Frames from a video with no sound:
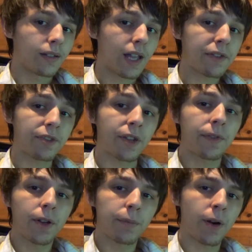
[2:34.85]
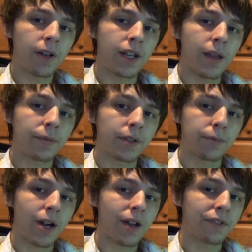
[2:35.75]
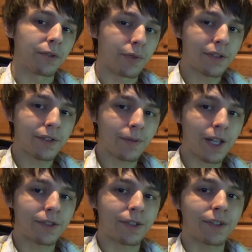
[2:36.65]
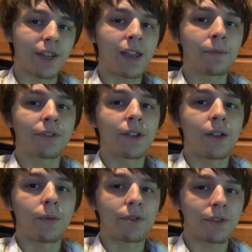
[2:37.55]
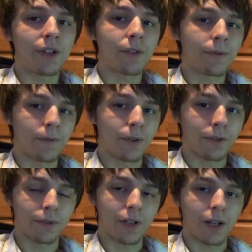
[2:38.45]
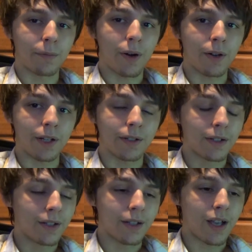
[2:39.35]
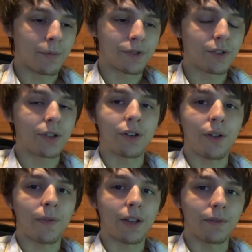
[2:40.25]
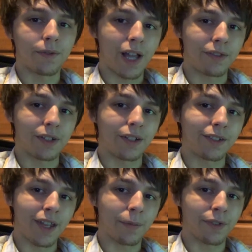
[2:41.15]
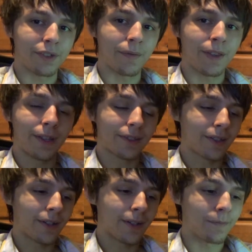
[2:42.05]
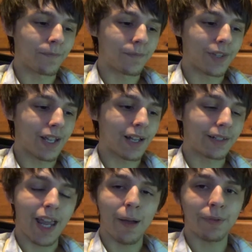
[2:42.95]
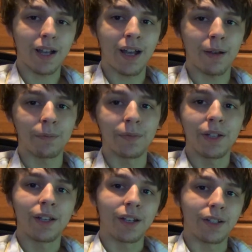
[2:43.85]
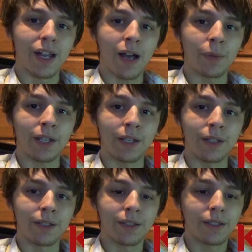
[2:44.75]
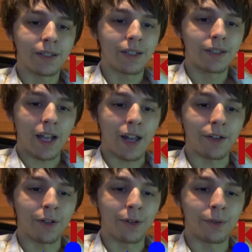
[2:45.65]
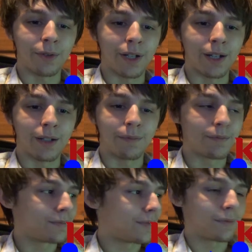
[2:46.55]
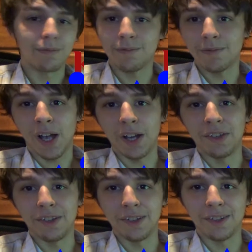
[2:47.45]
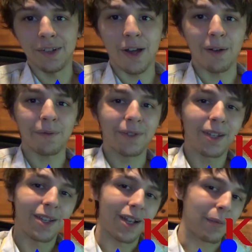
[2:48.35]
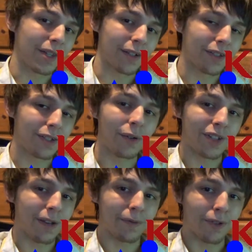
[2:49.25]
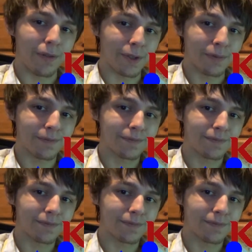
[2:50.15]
Lastly, third-party games comprise the rest of licensed games which are neither first or second party. I'm sure you can all think of classic examples of these. You got Capcom, Konami, Taito, Hudson Soft. I mean, the list goes on forever.